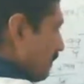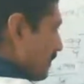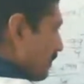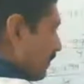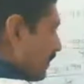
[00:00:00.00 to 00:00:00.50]

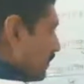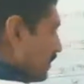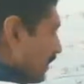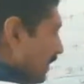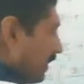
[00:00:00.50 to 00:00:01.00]
17 is a
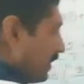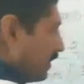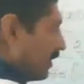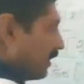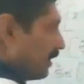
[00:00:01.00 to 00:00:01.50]
carry.
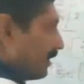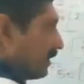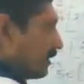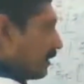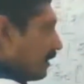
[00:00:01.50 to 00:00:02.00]

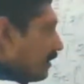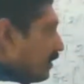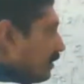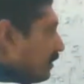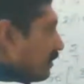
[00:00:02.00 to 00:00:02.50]

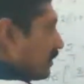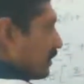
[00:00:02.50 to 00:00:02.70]
So